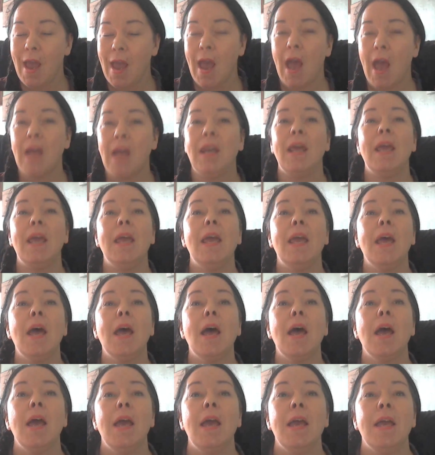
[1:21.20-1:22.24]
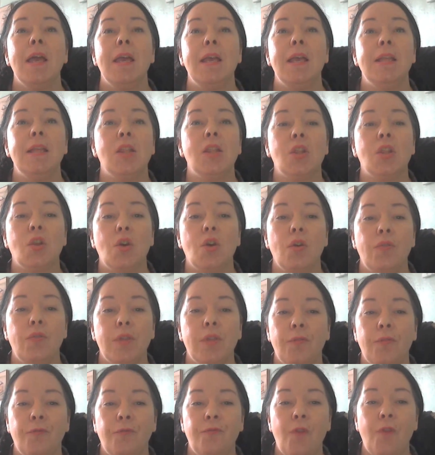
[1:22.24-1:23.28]
and here he discovered
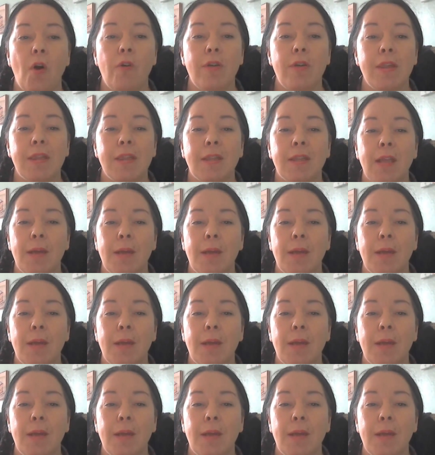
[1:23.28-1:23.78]
a forest